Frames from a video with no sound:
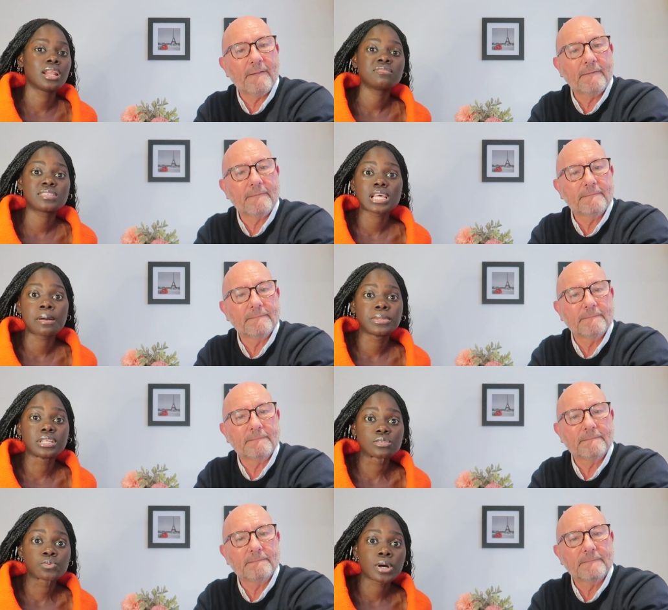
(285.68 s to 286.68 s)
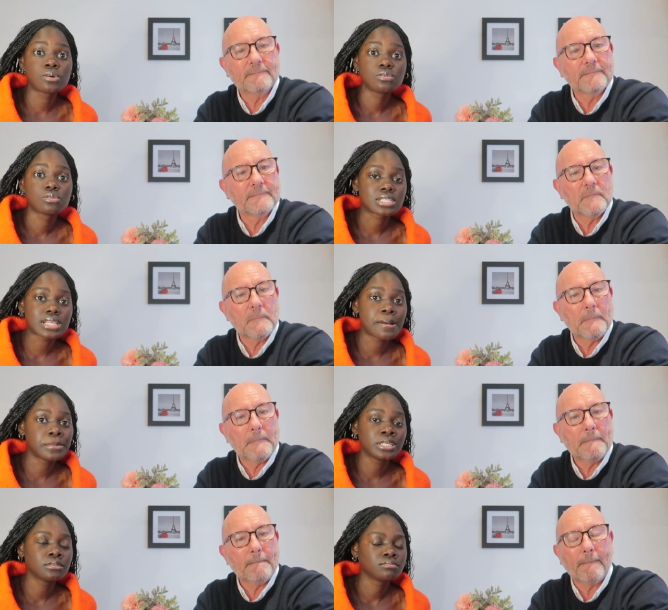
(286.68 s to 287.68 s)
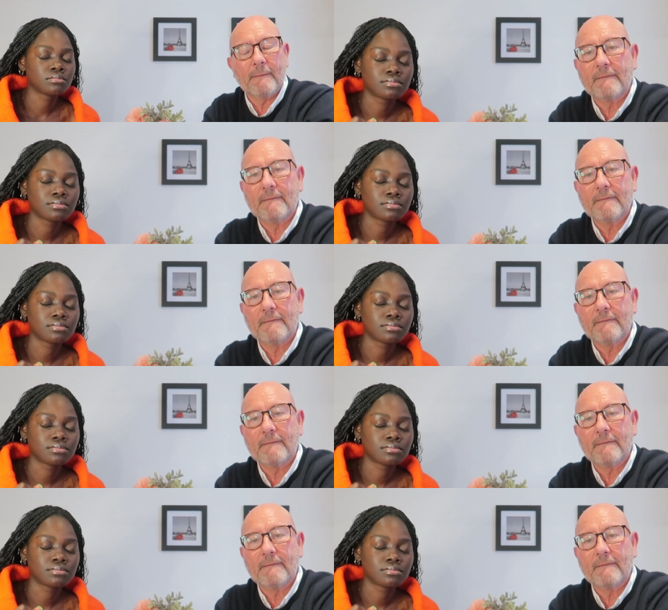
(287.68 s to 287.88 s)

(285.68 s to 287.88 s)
Speaker 1: I love salmon as well. Salmon.